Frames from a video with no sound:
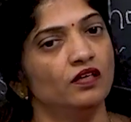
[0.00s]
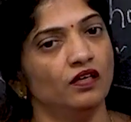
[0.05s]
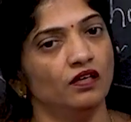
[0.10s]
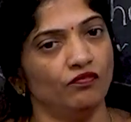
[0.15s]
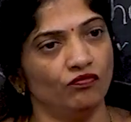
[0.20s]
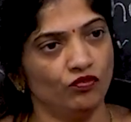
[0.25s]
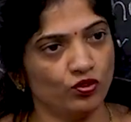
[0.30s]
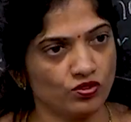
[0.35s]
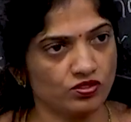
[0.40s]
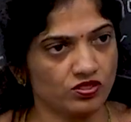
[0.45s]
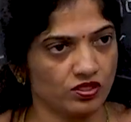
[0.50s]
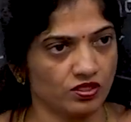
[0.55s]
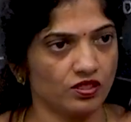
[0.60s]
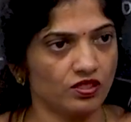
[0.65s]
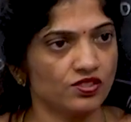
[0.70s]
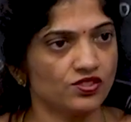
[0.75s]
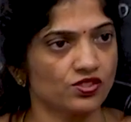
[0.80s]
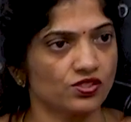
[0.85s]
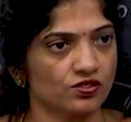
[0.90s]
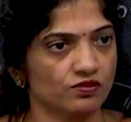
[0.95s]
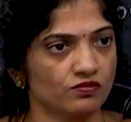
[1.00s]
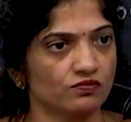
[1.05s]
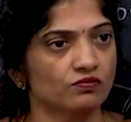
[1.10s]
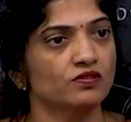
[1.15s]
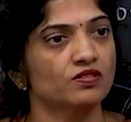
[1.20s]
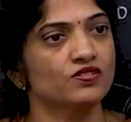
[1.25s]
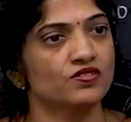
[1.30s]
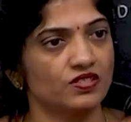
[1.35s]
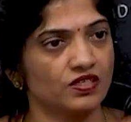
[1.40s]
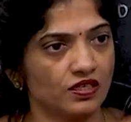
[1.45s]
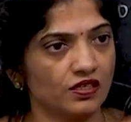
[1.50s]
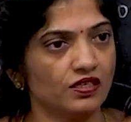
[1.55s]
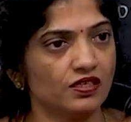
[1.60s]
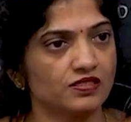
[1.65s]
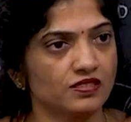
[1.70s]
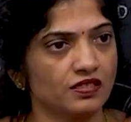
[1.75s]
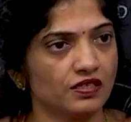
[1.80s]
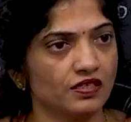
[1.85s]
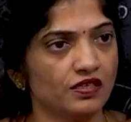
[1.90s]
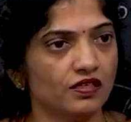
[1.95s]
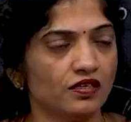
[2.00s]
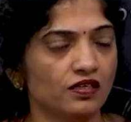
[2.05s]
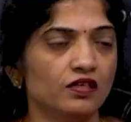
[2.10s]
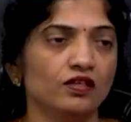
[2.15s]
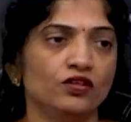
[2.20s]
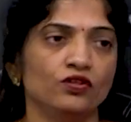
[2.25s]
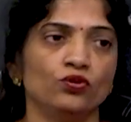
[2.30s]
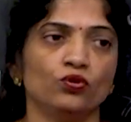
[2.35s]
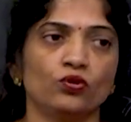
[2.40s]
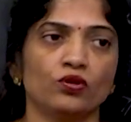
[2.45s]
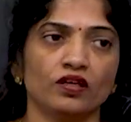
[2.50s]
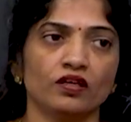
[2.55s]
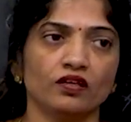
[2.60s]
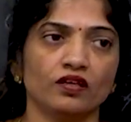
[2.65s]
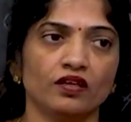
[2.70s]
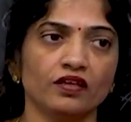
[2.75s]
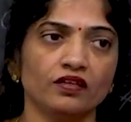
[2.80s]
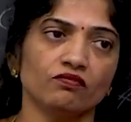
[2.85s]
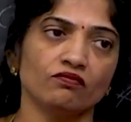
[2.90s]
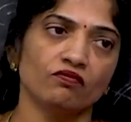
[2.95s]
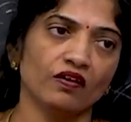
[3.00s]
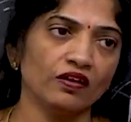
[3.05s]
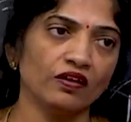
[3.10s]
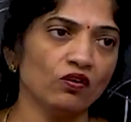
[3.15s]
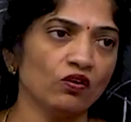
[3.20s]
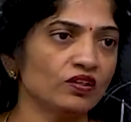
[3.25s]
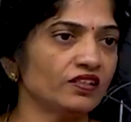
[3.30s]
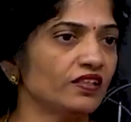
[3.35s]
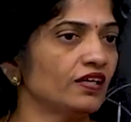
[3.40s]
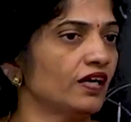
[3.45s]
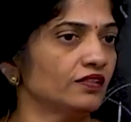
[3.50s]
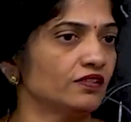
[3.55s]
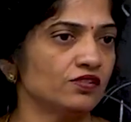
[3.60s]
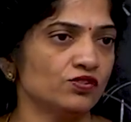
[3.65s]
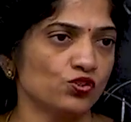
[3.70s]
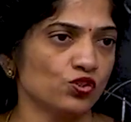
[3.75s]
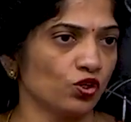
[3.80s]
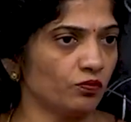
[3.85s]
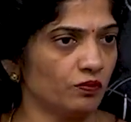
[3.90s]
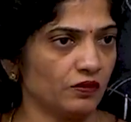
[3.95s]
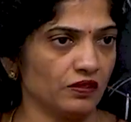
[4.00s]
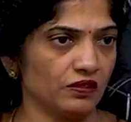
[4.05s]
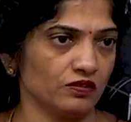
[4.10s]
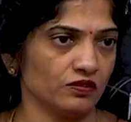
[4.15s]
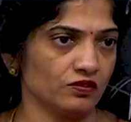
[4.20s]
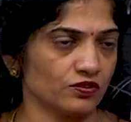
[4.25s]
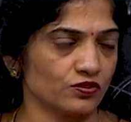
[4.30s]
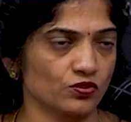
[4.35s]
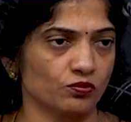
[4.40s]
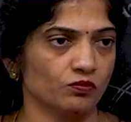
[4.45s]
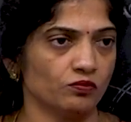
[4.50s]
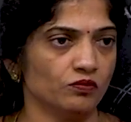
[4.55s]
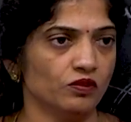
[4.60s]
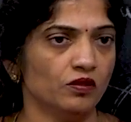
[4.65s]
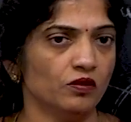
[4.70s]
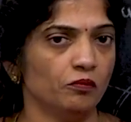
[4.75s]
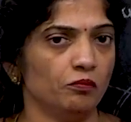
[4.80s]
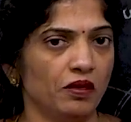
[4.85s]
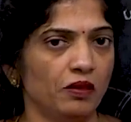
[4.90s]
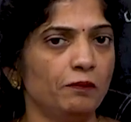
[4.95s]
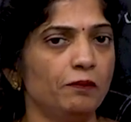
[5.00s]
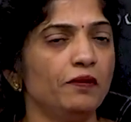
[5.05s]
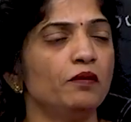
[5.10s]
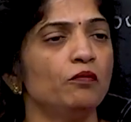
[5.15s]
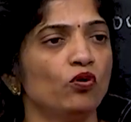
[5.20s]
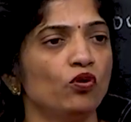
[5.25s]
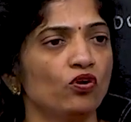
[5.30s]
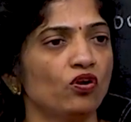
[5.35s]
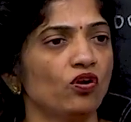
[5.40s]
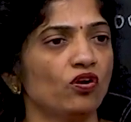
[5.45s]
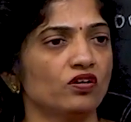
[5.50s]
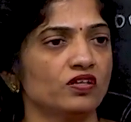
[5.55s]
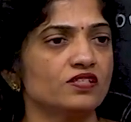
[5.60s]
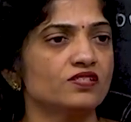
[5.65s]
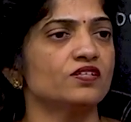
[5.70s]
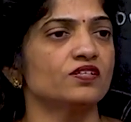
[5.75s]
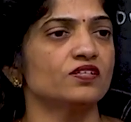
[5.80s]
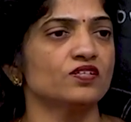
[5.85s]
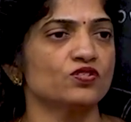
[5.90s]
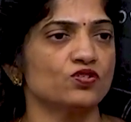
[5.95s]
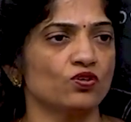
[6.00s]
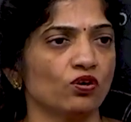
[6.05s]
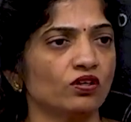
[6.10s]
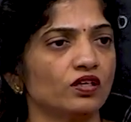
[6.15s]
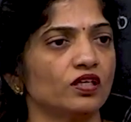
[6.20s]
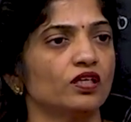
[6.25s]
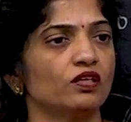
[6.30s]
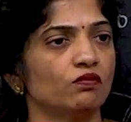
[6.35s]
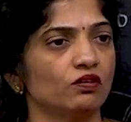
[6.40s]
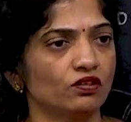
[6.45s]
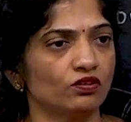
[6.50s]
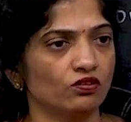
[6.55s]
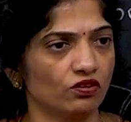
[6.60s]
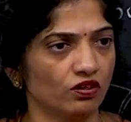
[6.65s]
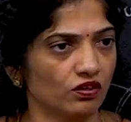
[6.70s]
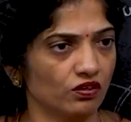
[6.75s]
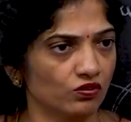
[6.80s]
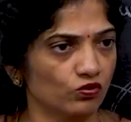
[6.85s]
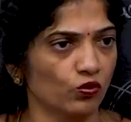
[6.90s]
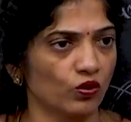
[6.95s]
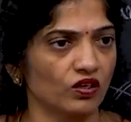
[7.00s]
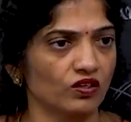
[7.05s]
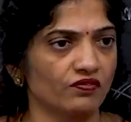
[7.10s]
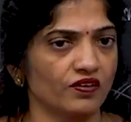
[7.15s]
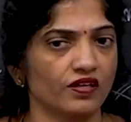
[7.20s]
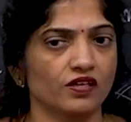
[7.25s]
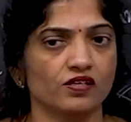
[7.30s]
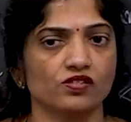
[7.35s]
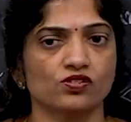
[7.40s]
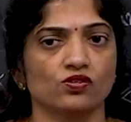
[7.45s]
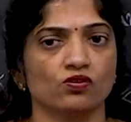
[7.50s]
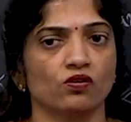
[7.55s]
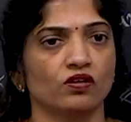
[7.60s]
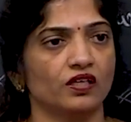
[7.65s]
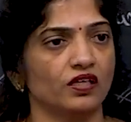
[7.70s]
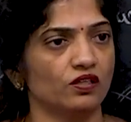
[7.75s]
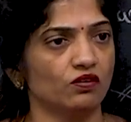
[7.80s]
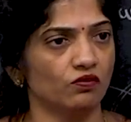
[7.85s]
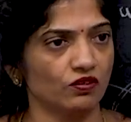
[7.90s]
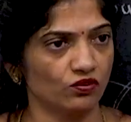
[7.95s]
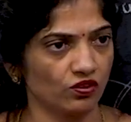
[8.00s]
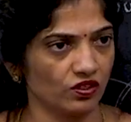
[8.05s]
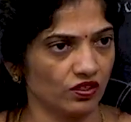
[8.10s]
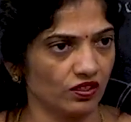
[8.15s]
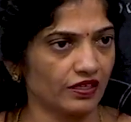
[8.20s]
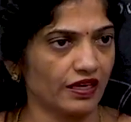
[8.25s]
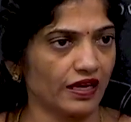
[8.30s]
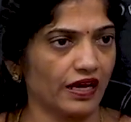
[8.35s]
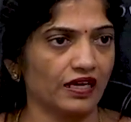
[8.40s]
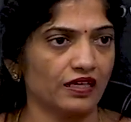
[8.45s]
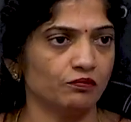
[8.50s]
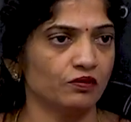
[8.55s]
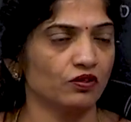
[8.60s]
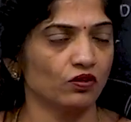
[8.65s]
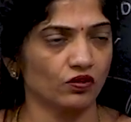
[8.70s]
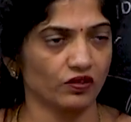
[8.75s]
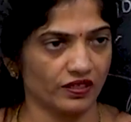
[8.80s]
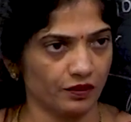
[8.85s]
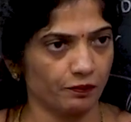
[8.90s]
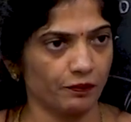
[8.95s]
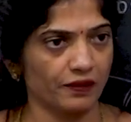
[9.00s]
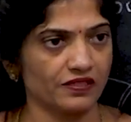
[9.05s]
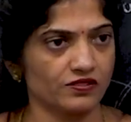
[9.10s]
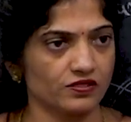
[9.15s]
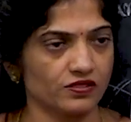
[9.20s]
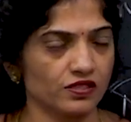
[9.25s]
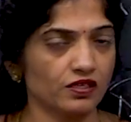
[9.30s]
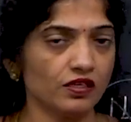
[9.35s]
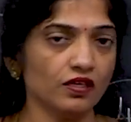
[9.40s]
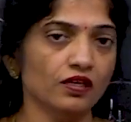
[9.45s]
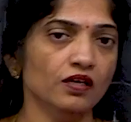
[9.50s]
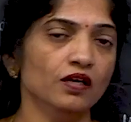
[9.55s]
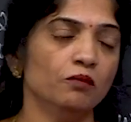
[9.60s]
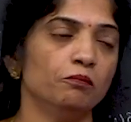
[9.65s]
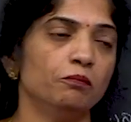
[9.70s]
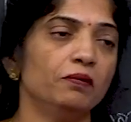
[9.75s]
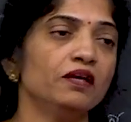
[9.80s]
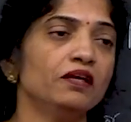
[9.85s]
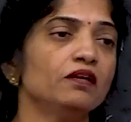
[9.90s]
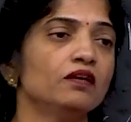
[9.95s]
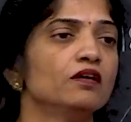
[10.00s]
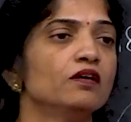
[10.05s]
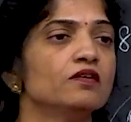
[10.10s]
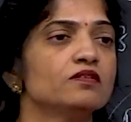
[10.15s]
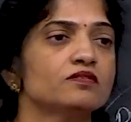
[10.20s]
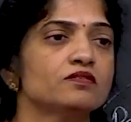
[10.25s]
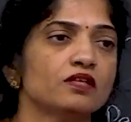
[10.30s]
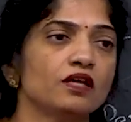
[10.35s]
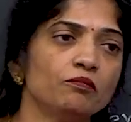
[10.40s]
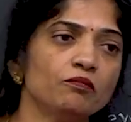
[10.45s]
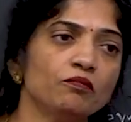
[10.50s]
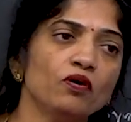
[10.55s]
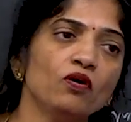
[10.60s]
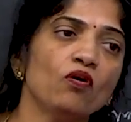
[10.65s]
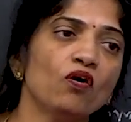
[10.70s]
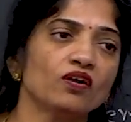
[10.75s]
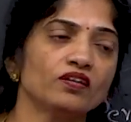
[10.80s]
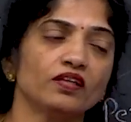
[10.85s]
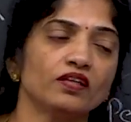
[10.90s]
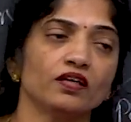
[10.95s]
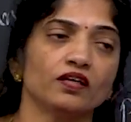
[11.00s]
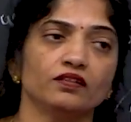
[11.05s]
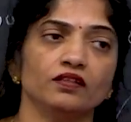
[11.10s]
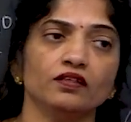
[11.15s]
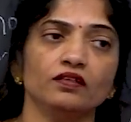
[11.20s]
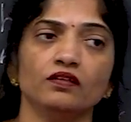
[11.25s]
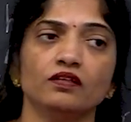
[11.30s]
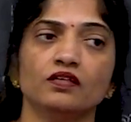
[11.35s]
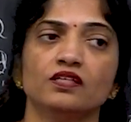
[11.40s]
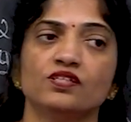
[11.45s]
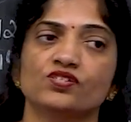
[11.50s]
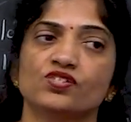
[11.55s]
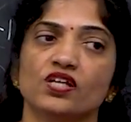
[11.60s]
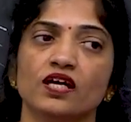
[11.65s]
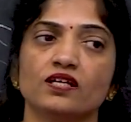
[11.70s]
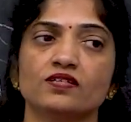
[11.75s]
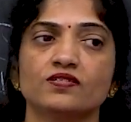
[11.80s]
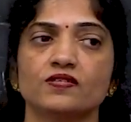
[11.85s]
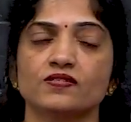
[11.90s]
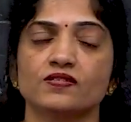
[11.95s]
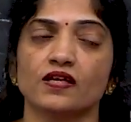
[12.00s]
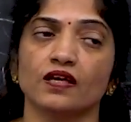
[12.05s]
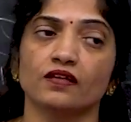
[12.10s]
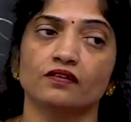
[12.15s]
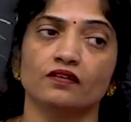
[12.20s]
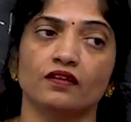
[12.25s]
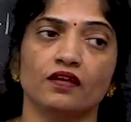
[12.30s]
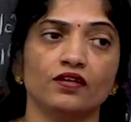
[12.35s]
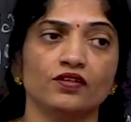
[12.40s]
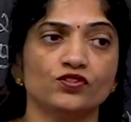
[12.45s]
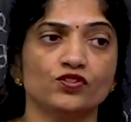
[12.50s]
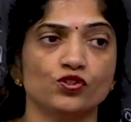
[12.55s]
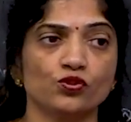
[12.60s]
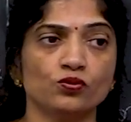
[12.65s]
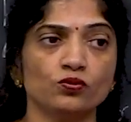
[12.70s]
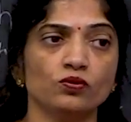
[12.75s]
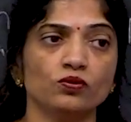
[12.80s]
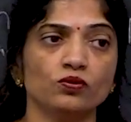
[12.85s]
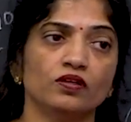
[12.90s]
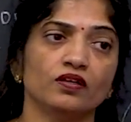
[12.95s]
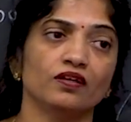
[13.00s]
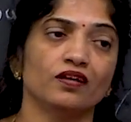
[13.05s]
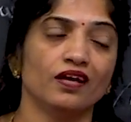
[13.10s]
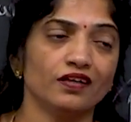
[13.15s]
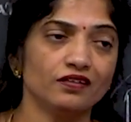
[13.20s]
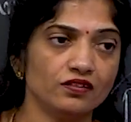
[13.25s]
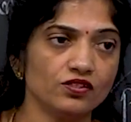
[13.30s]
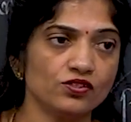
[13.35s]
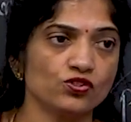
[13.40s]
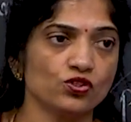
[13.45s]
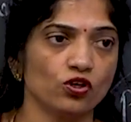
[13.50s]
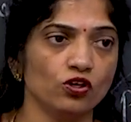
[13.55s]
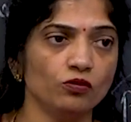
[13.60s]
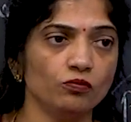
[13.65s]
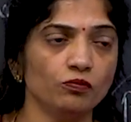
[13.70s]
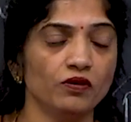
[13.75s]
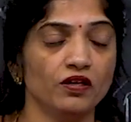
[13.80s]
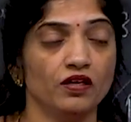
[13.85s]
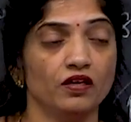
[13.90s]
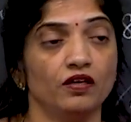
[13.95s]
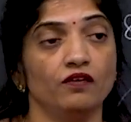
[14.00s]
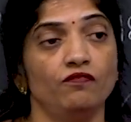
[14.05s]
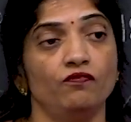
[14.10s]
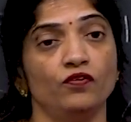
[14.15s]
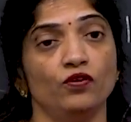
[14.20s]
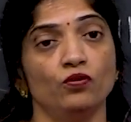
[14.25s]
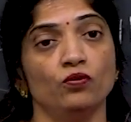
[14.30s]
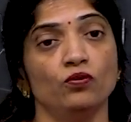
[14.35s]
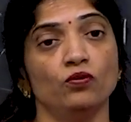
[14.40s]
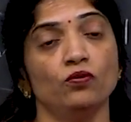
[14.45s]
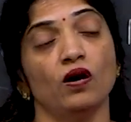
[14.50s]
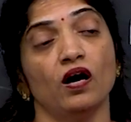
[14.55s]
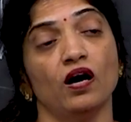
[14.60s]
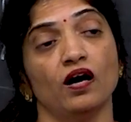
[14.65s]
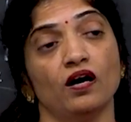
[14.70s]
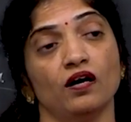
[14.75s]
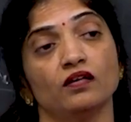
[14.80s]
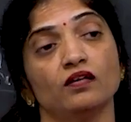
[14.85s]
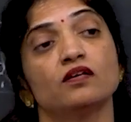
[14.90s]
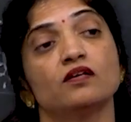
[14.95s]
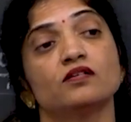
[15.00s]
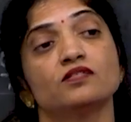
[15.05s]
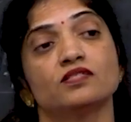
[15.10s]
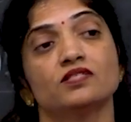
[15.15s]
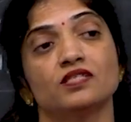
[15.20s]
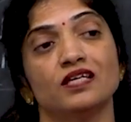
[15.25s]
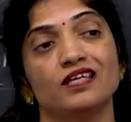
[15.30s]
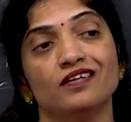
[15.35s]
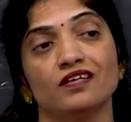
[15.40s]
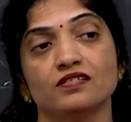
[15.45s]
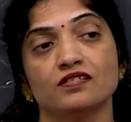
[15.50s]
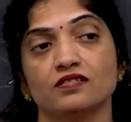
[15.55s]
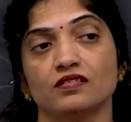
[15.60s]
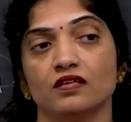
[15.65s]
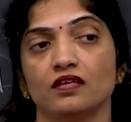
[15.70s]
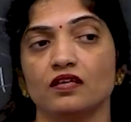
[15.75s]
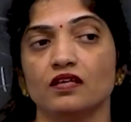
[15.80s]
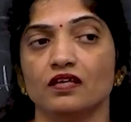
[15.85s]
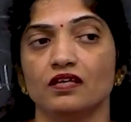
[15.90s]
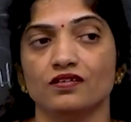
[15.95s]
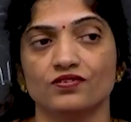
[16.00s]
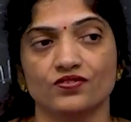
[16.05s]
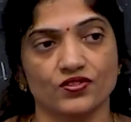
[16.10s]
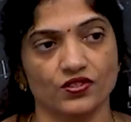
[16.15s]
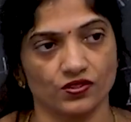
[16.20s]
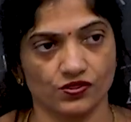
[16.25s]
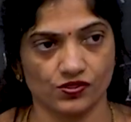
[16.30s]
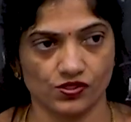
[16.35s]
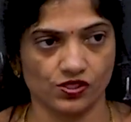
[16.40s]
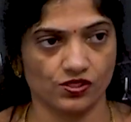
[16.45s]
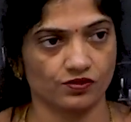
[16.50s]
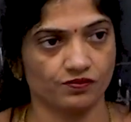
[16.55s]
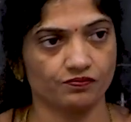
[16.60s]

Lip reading: If you search seriously, you can get one or the other job here also. Maybe more or less it is not equal to your qualification or equal to your caliber or capacity, but somehow or the other chances are there to get the job if you are seriously in search.